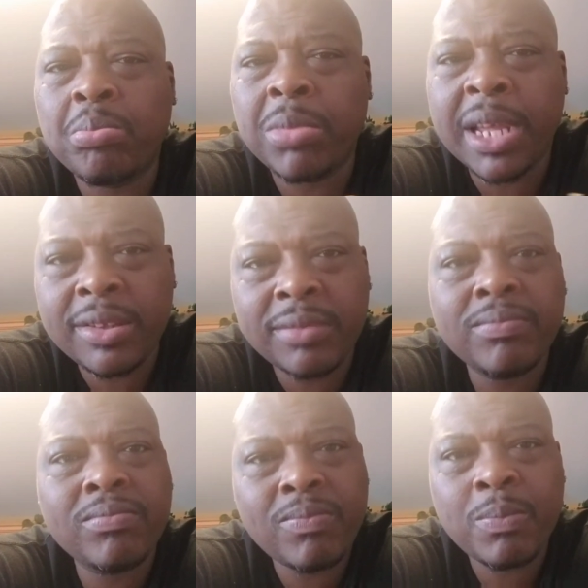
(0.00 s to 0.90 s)
let's
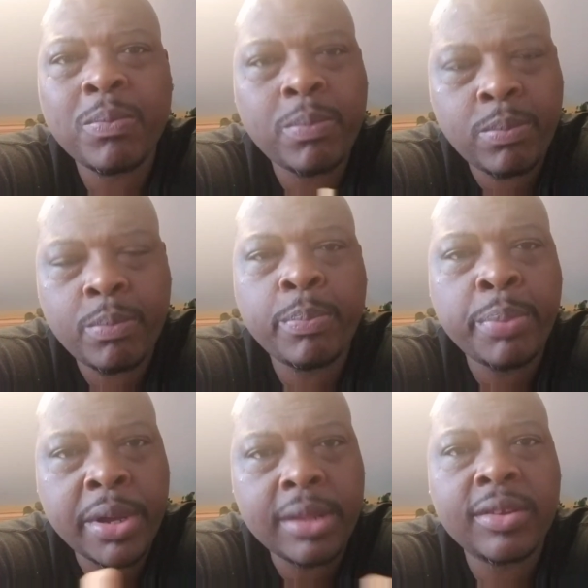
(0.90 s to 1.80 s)

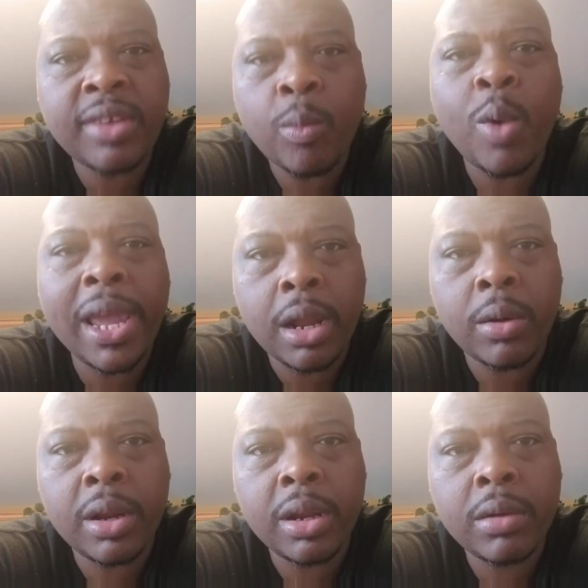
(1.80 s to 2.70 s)
put some weight on
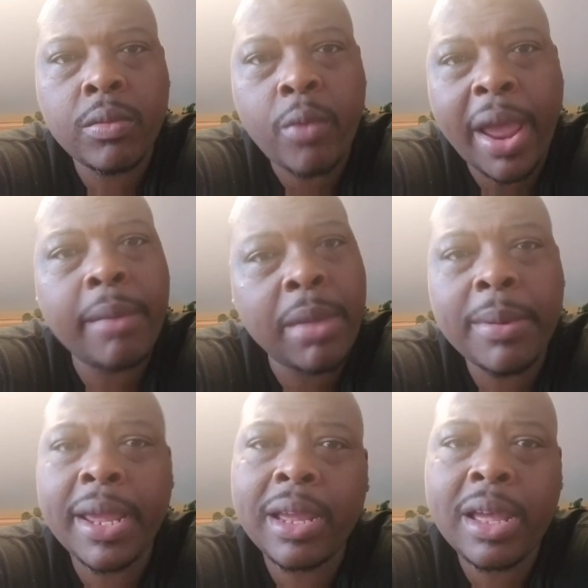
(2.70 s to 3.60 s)
it, right? Maybe
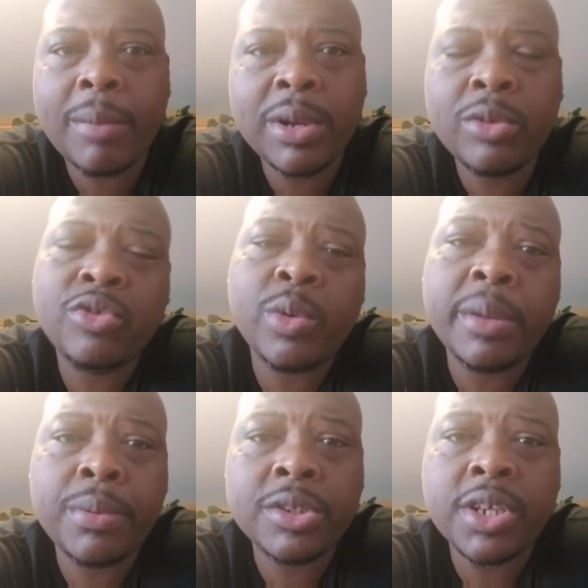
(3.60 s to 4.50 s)
they can come and do 20
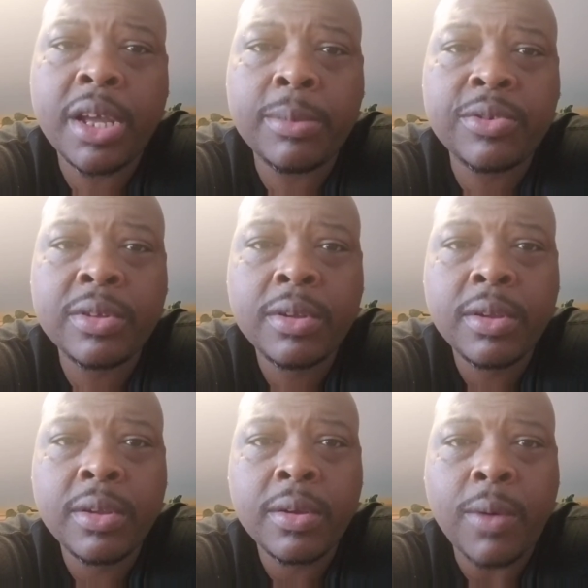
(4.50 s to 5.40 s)
push-ups,
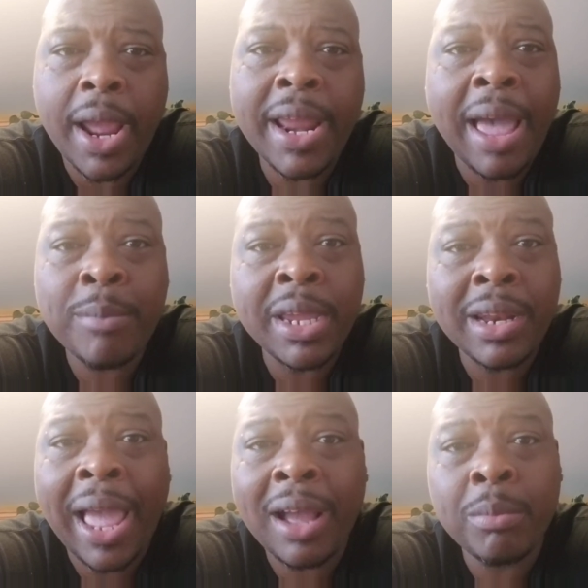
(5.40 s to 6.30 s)
right? And I mean
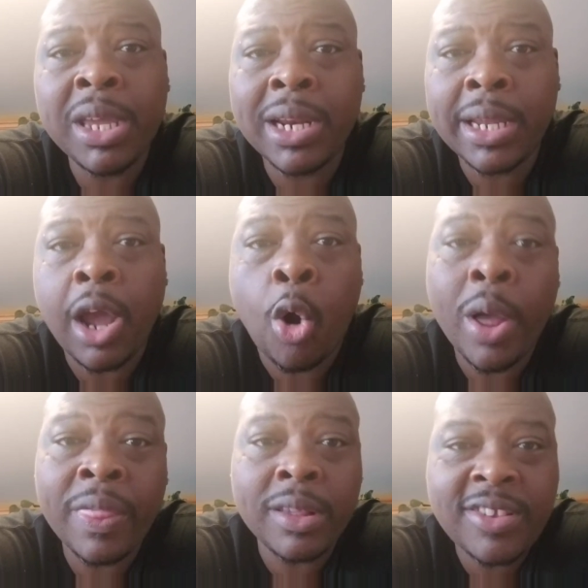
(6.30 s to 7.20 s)
like immediately
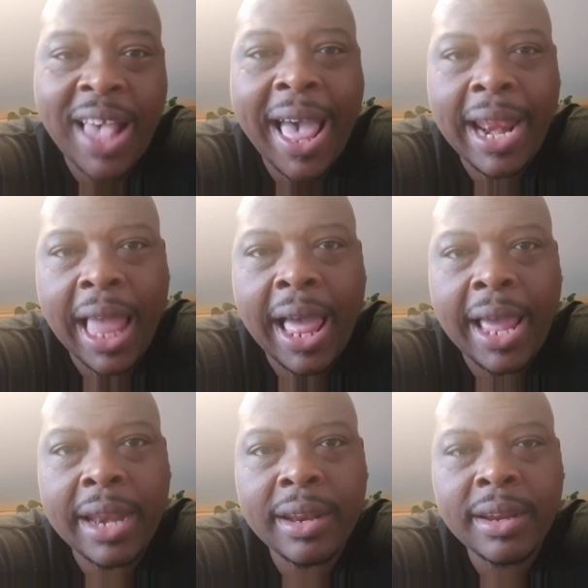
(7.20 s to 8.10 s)
on the sideline,
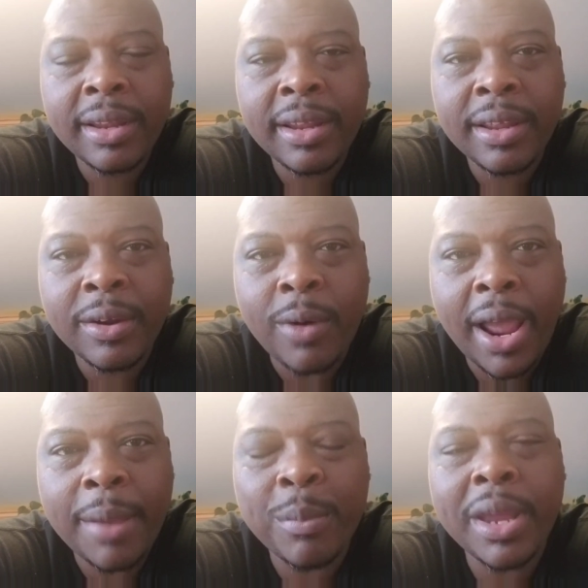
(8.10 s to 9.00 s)

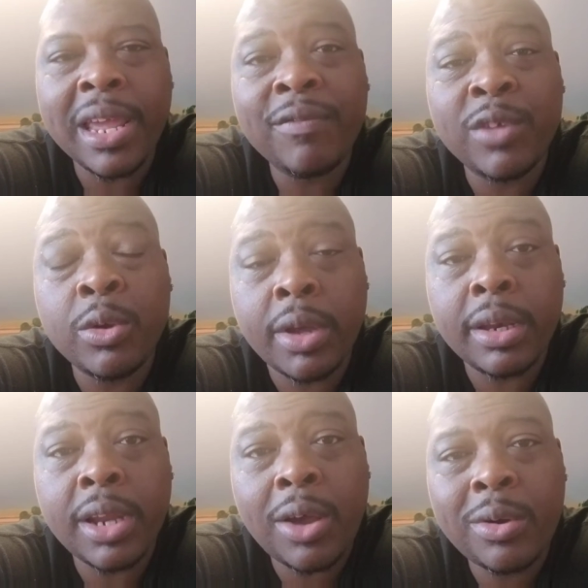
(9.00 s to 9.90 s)
right? But if you
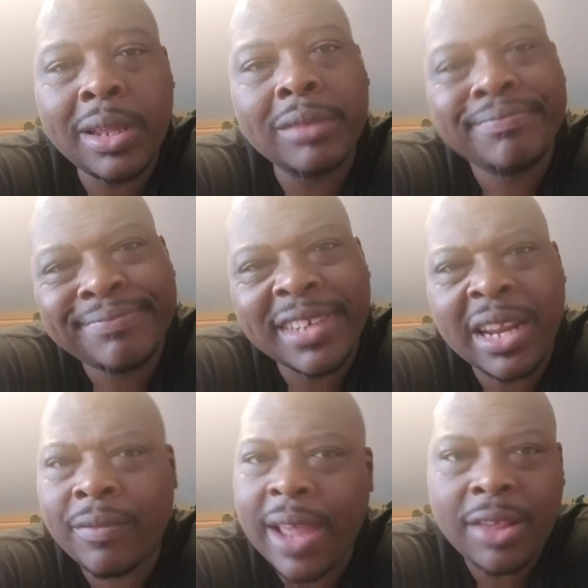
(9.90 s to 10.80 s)
condone it, and
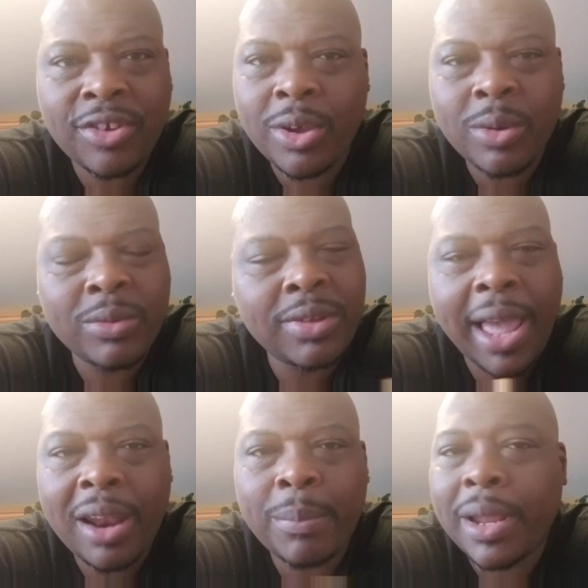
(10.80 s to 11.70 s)
if that's your
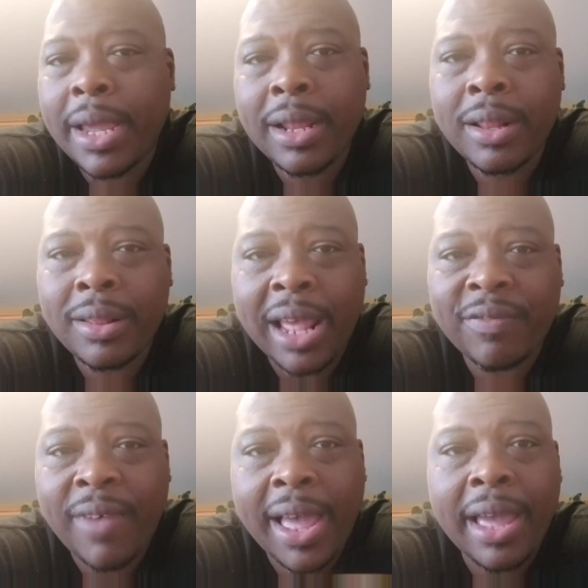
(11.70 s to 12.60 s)
style of play, that's
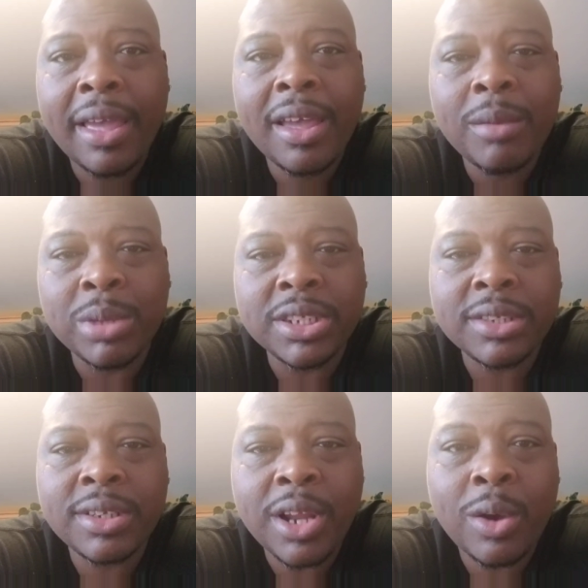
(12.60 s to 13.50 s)
fine. But
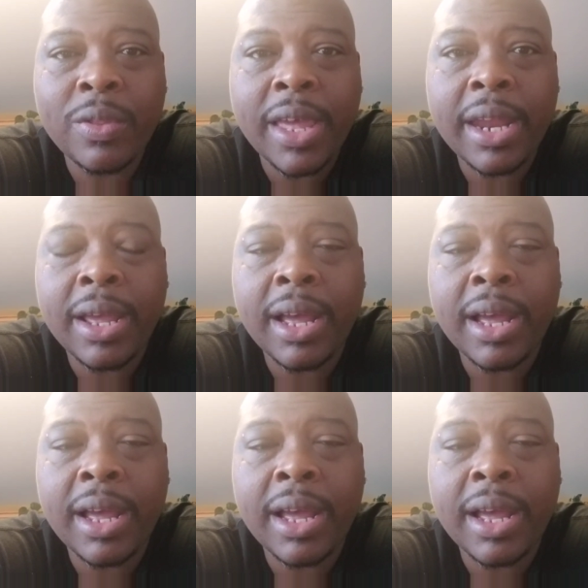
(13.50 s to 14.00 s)
just know that